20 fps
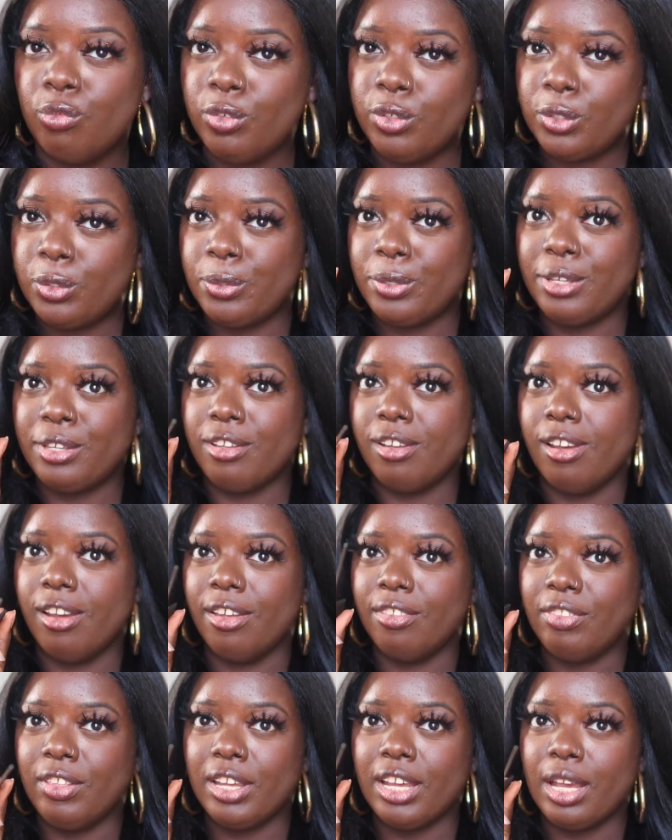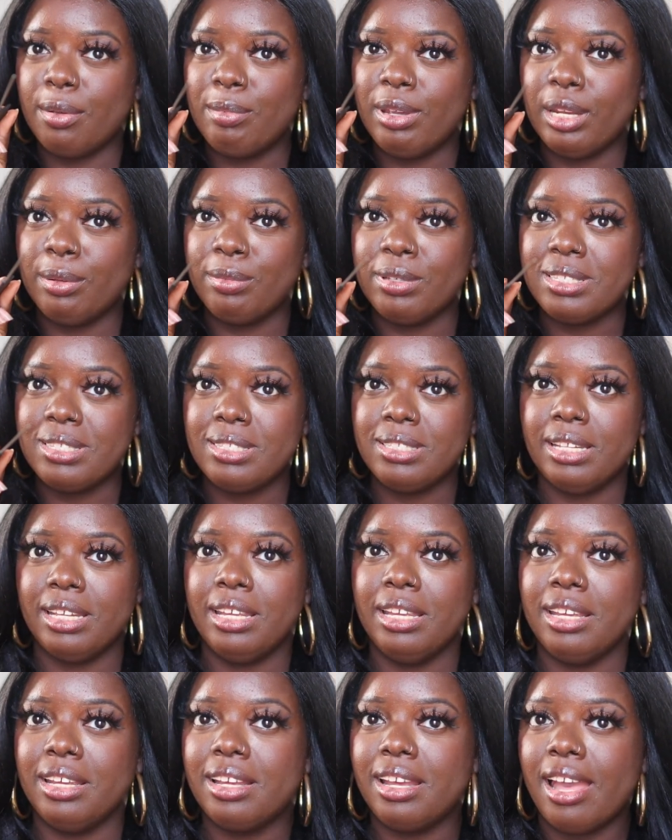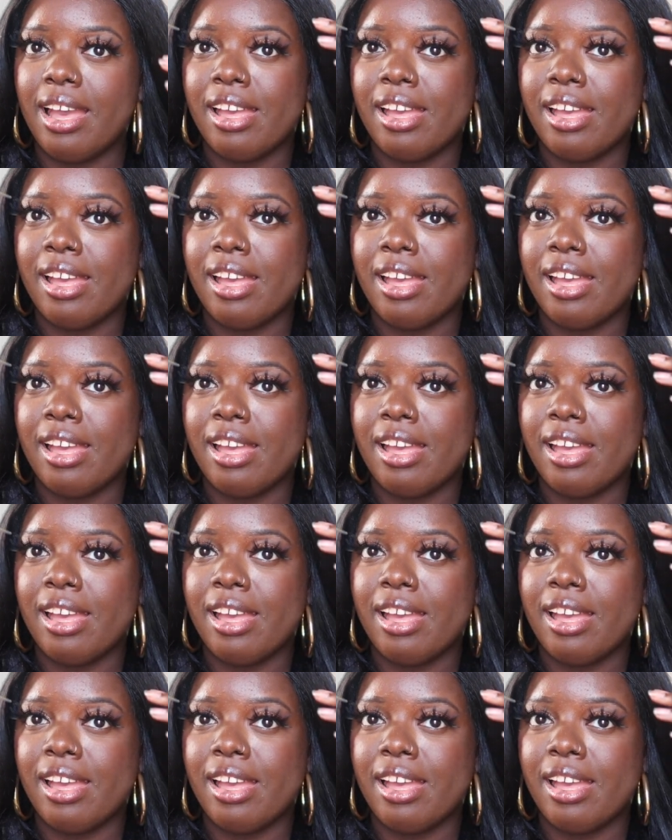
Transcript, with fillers: Real quick, y'all, I think I made a mistake.